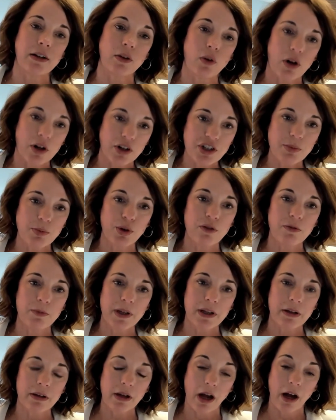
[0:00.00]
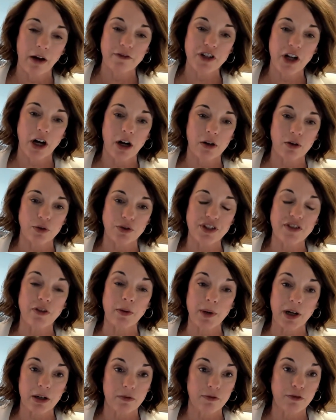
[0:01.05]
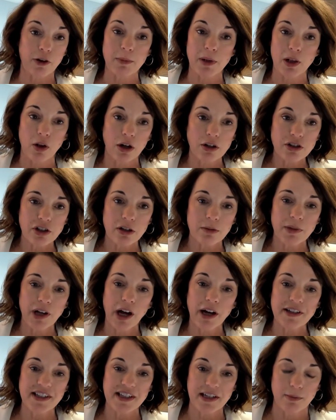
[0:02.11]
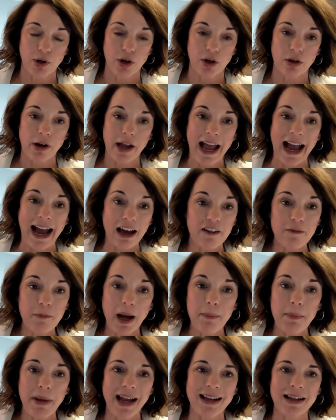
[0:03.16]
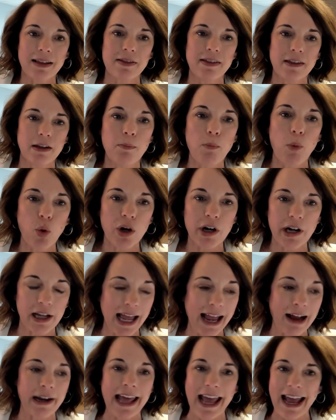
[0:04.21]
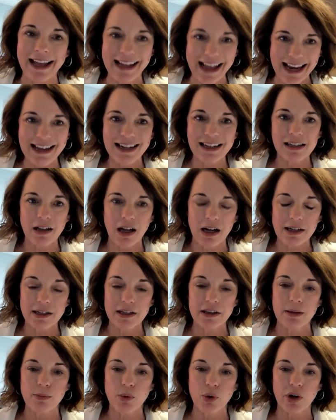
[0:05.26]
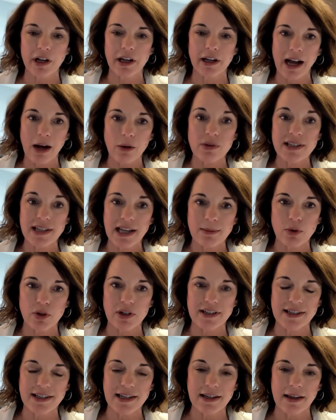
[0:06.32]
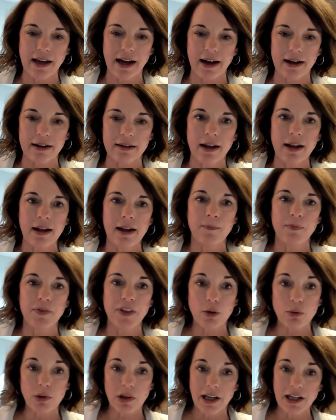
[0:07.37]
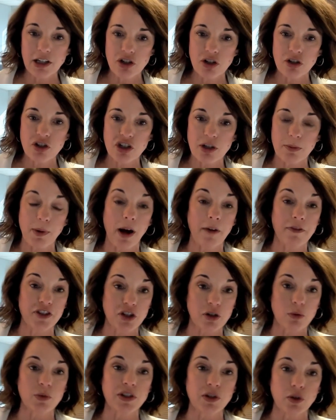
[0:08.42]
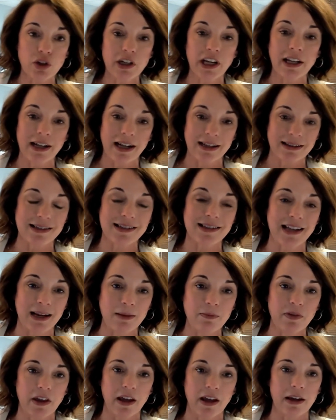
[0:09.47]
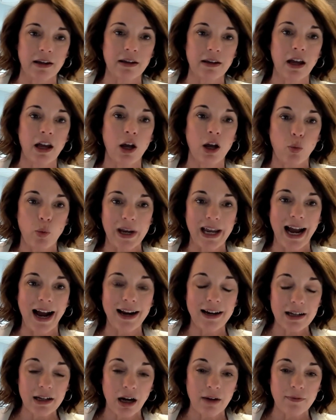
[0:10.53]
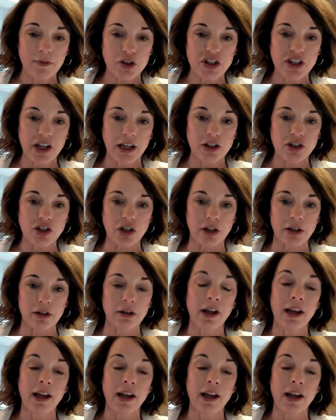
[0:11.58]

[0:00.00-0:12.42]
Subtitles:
a large movement of dollars from a long-term customer out of my bank the morning at 8 o'clock in the morning. I was able to see that. Their relationship officer was looking at the same thing. We had a conversation.